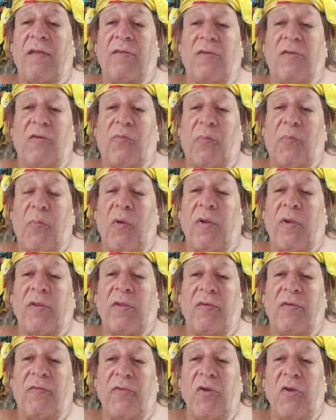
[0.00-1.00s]
his point
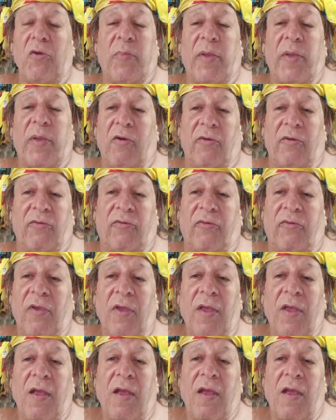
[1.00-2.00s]
of view because
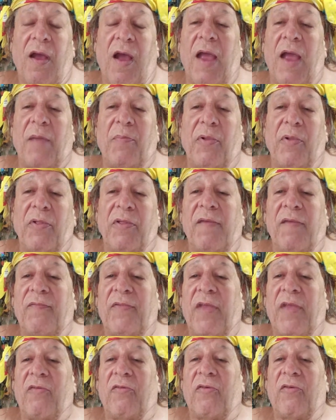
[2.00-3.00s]
I believe
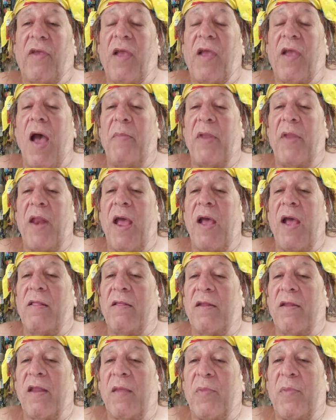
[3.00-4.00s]
there's a
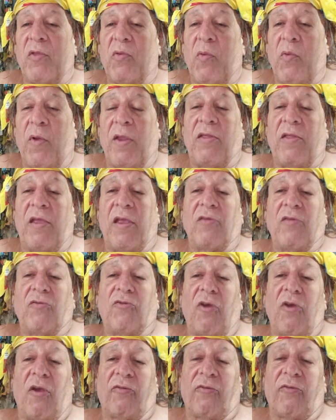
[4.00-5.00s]
commonality between the
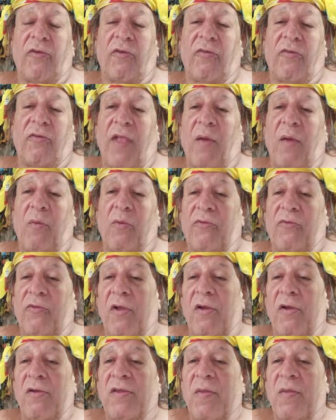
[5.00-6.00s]
injustice that was
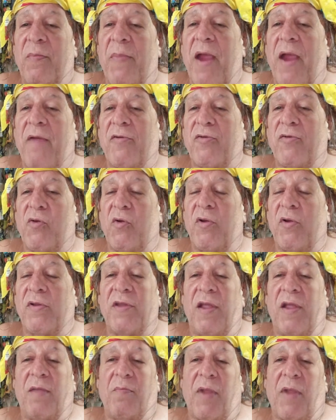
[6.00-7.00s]
done to Barry
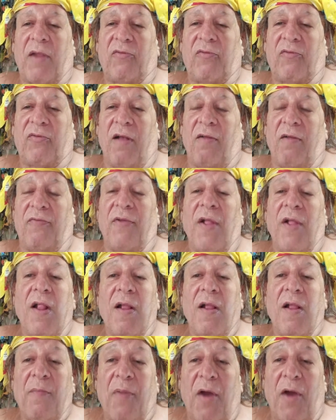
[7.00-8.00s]
Jordan and myself
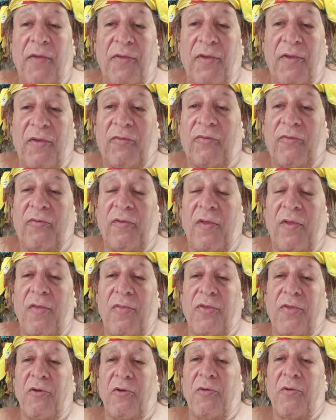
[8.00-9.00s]
by this
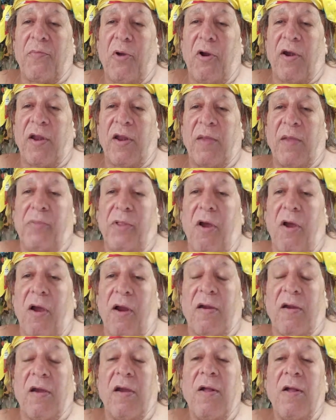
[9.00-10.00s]
third party
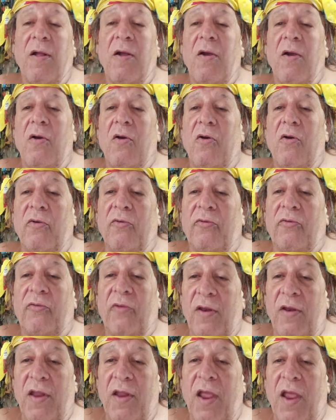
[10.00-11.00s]
blogger whose
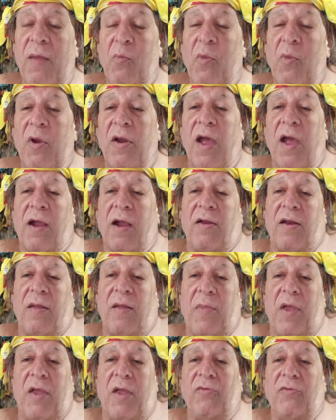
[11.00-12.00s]
name we're not going to
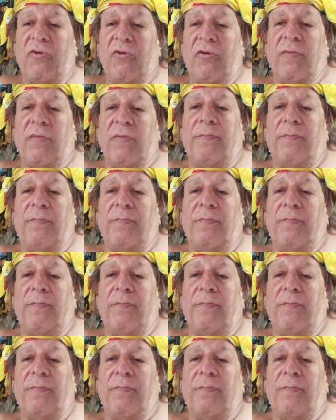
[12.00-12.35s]
mention.